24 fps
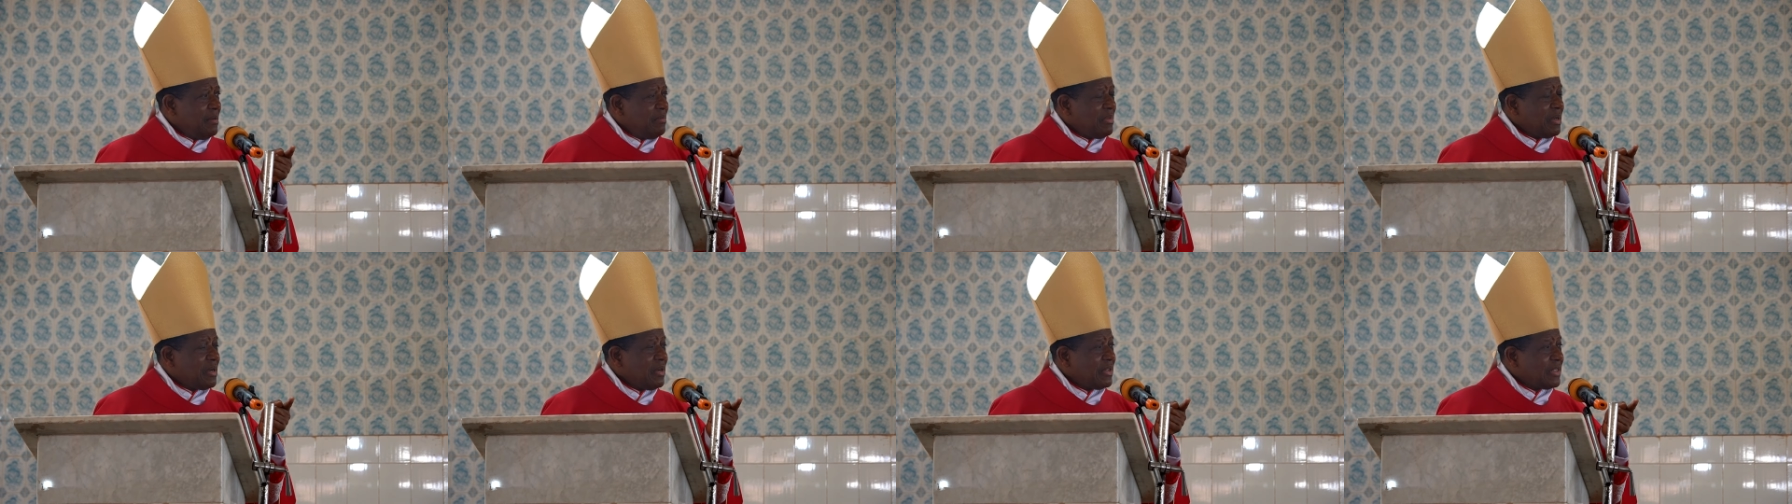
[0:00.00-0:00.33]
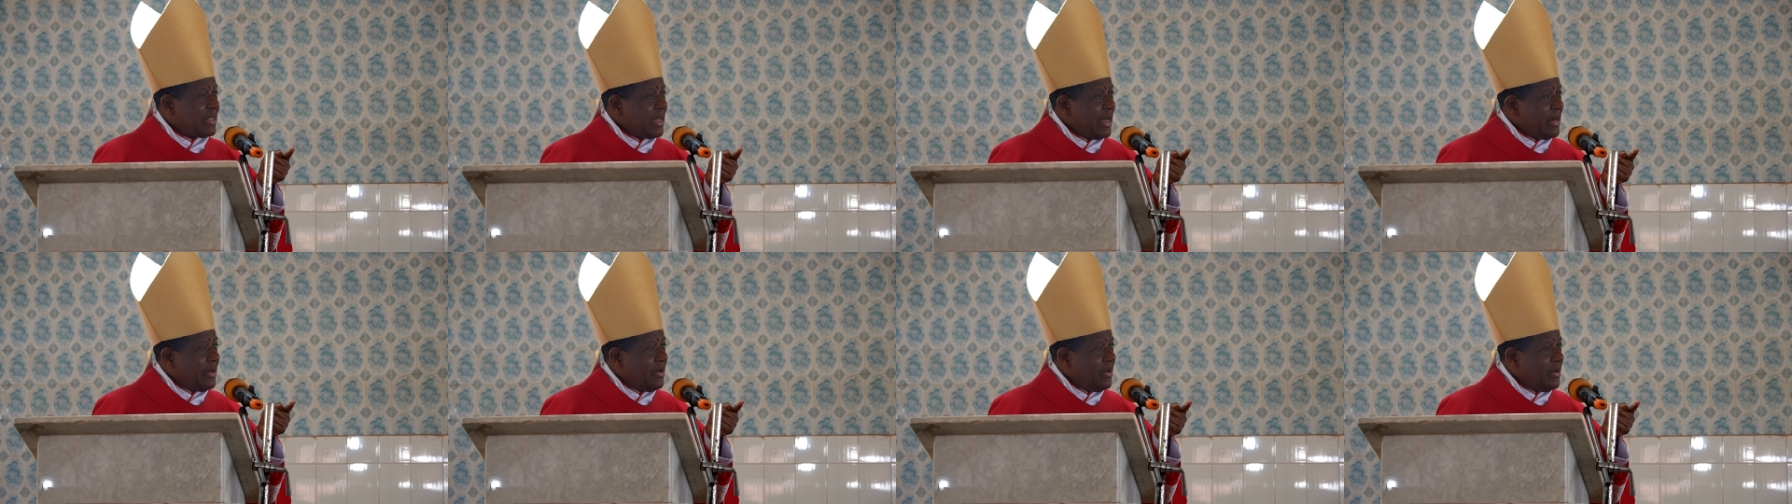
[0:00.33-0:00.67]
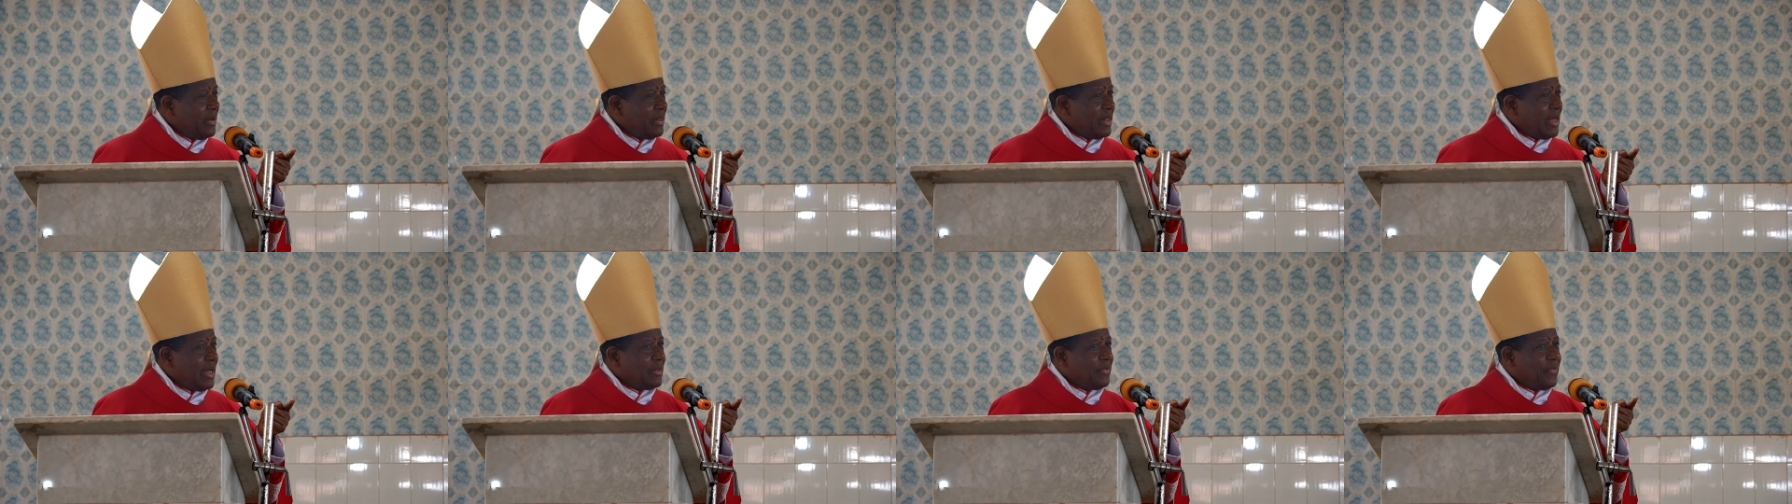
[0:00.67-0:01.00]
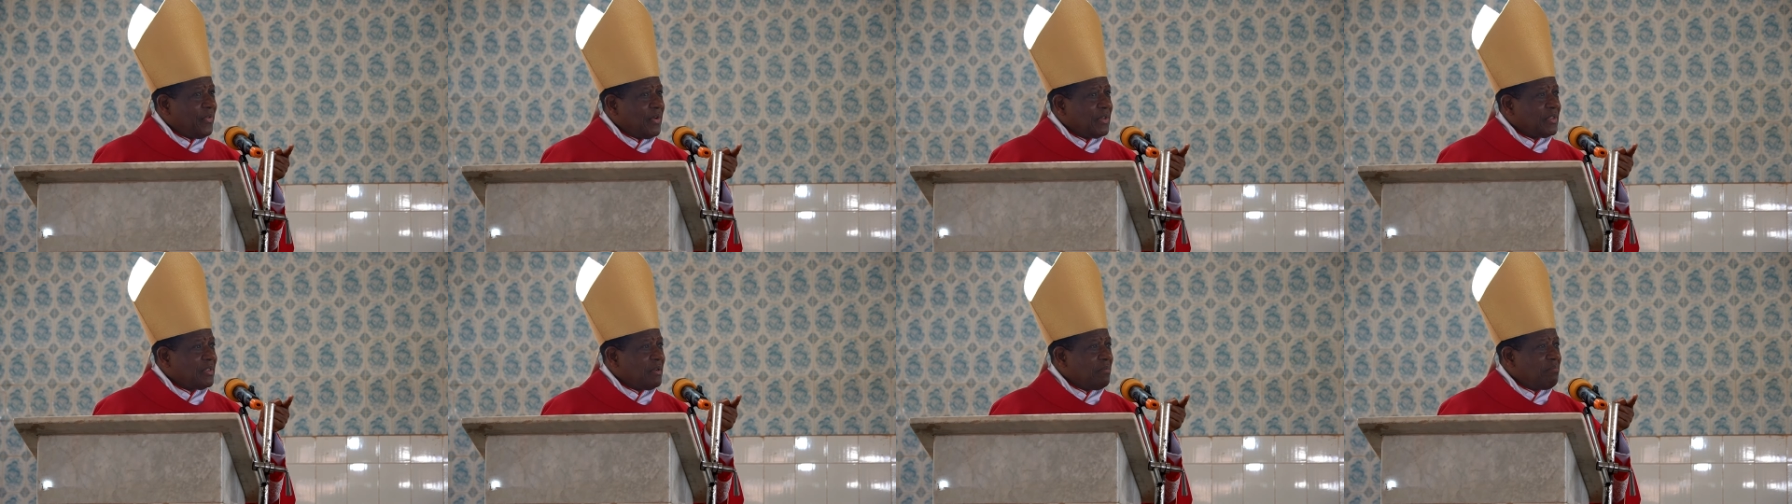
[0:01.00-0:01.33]
because I know that
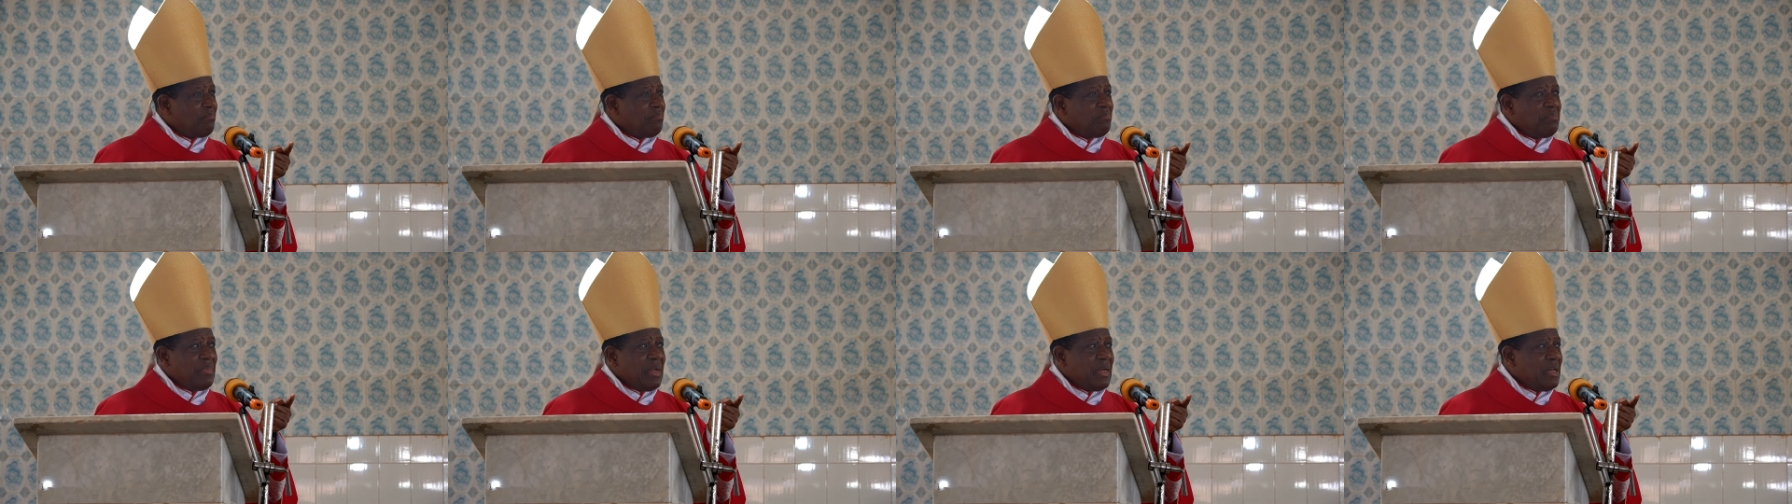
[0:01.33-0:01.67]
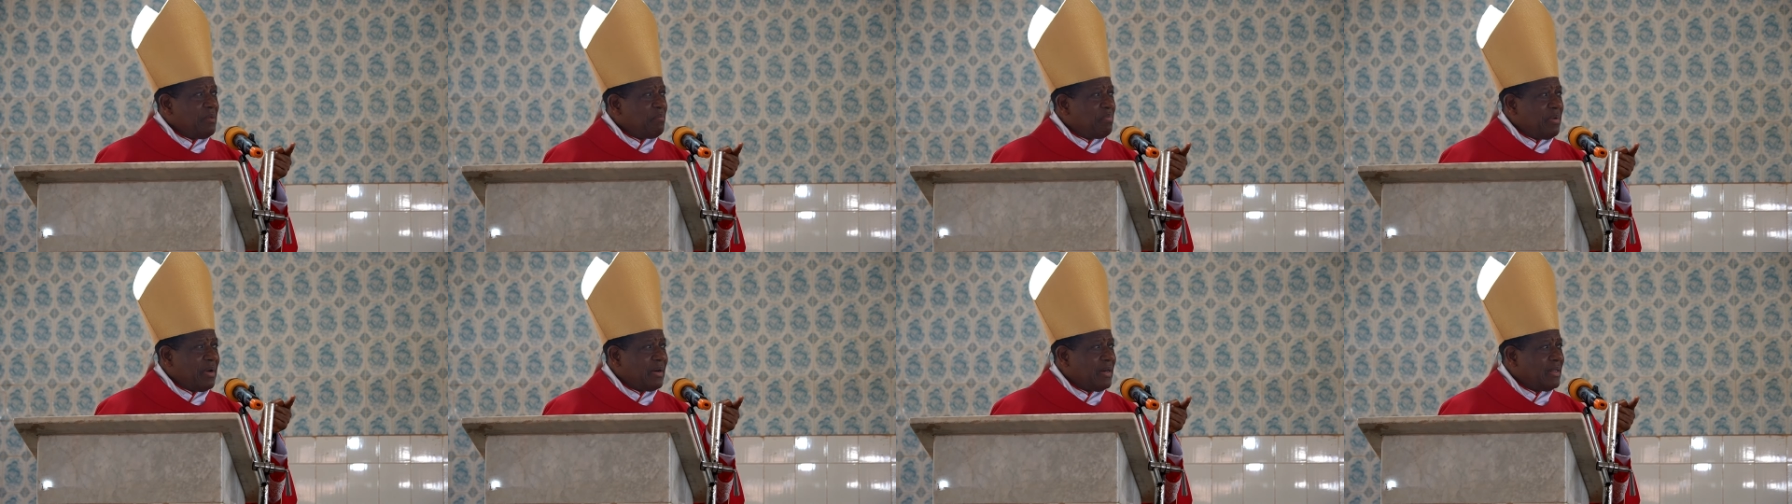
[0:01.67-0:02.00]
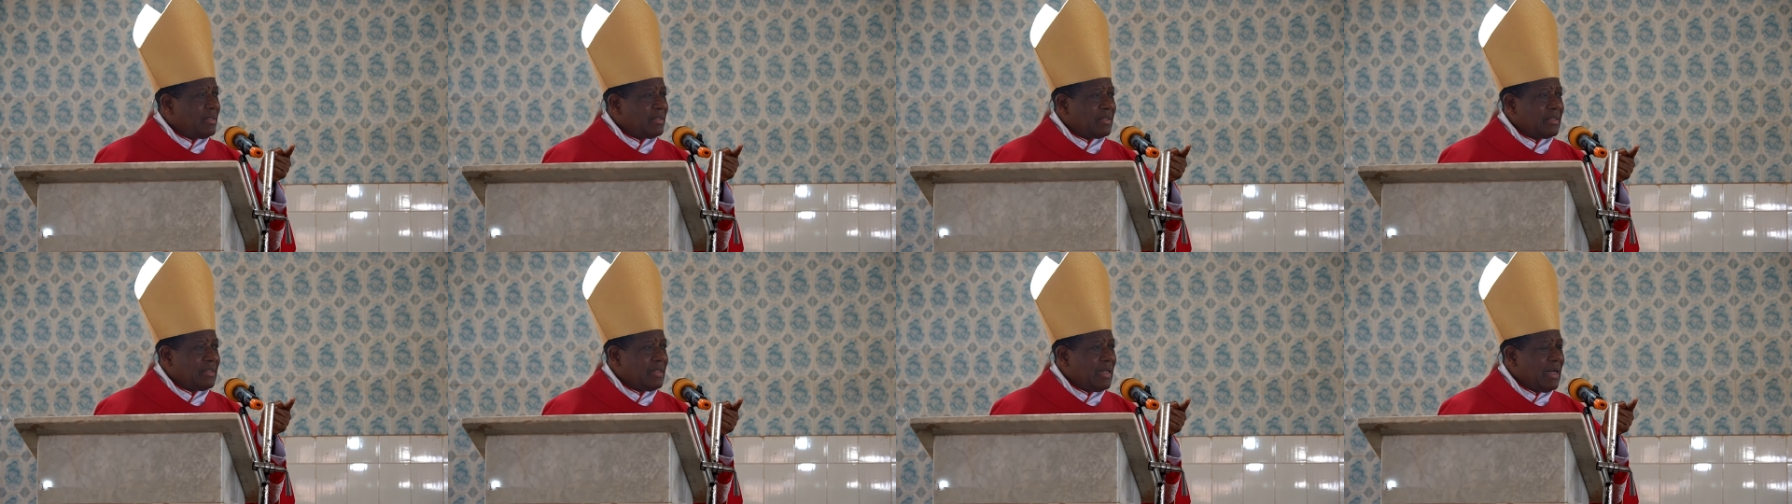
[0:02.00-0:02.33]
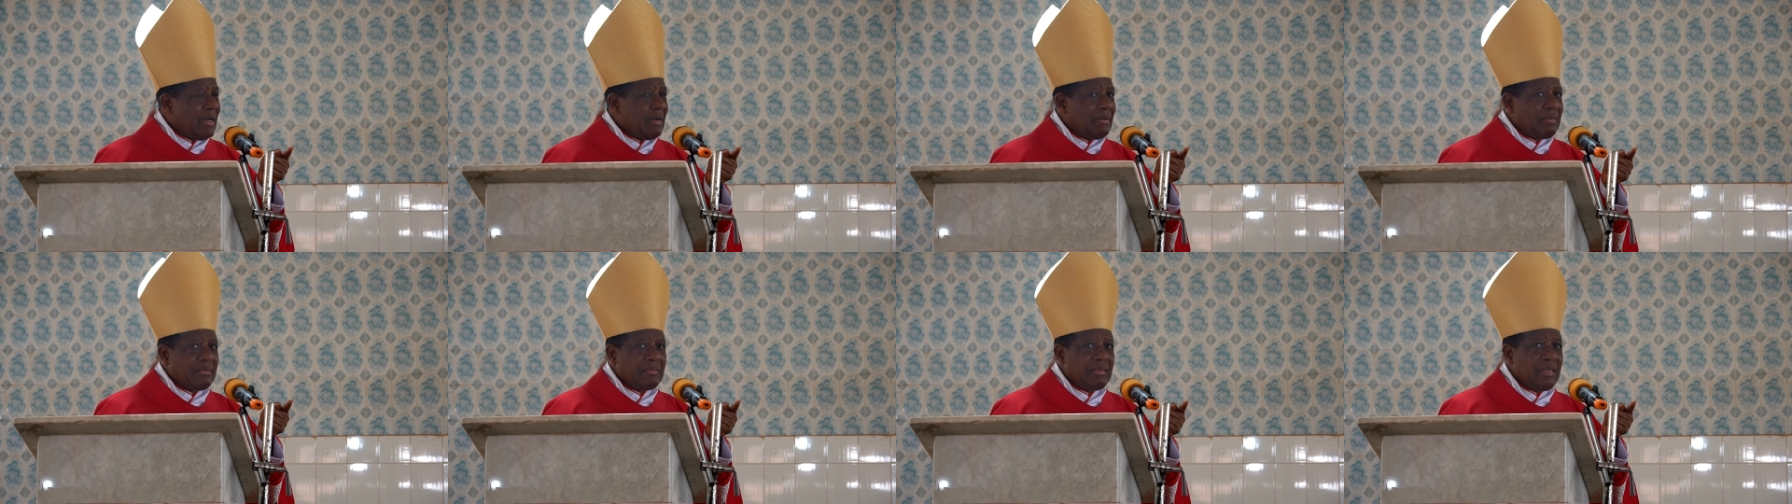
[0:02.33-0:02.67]
for some many parents
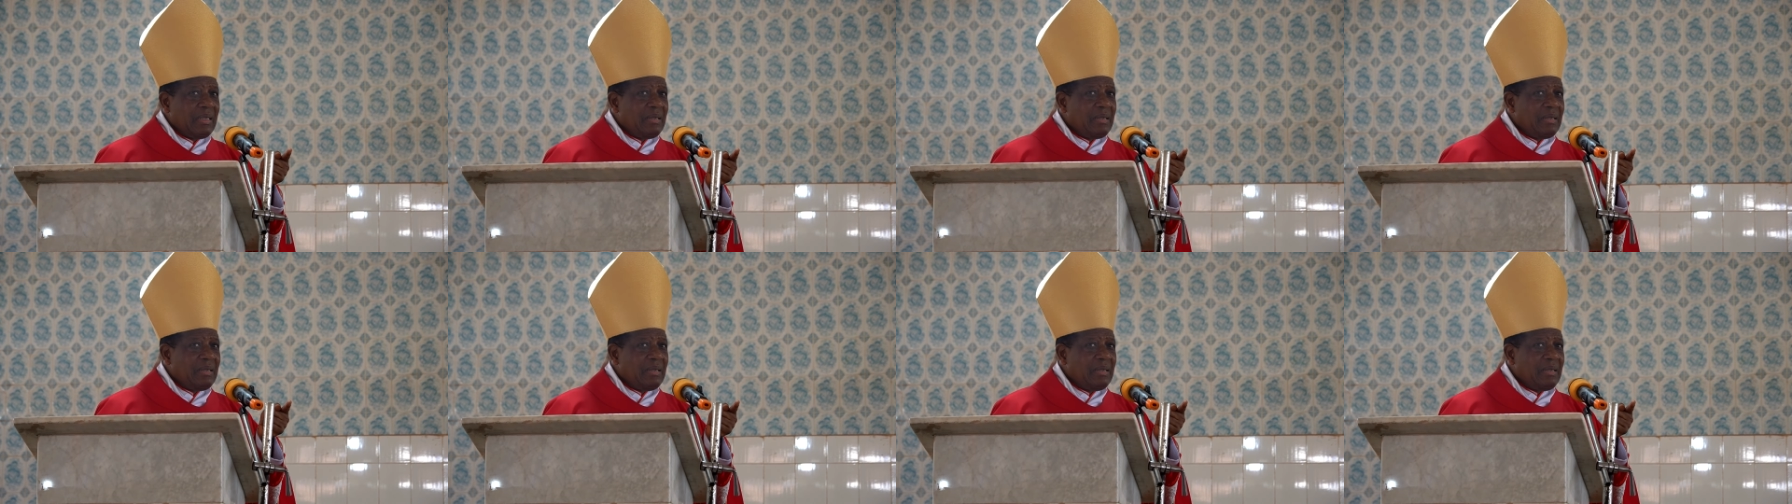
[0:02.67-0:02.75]
now,